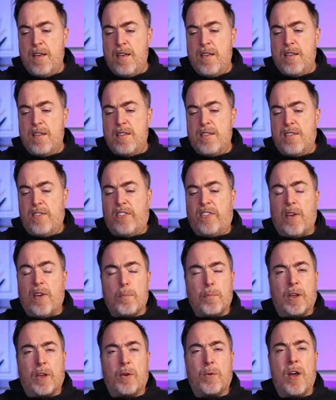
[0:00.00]

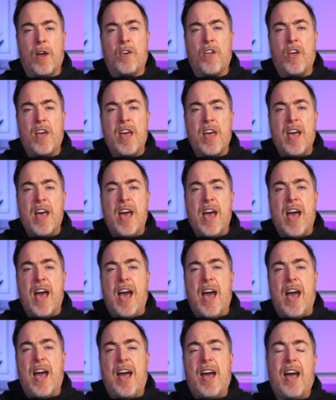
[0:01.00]
Something around
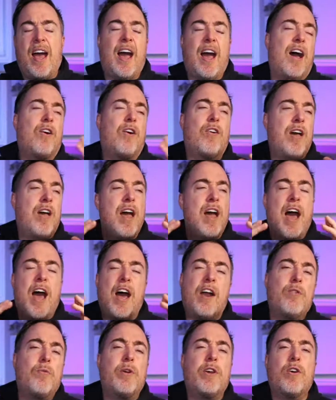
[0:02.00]
how
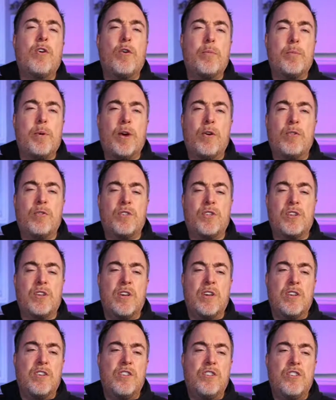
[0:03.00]
do we go about
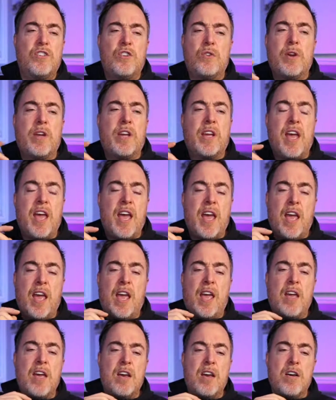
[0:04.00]
doing
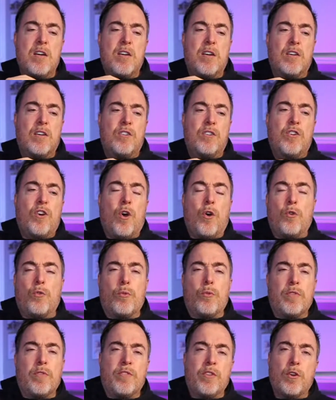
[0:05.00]
a code
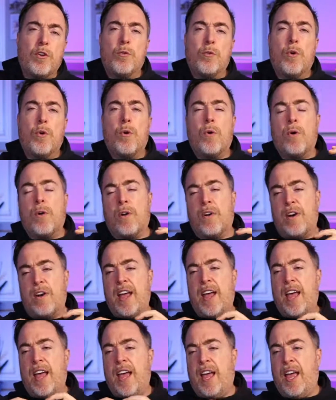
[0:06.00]
review or
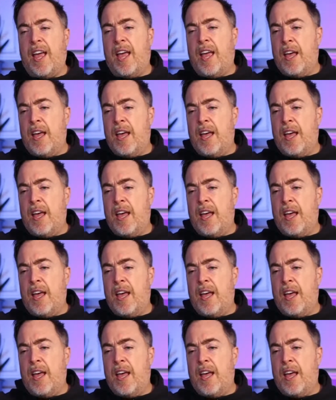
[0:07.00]
a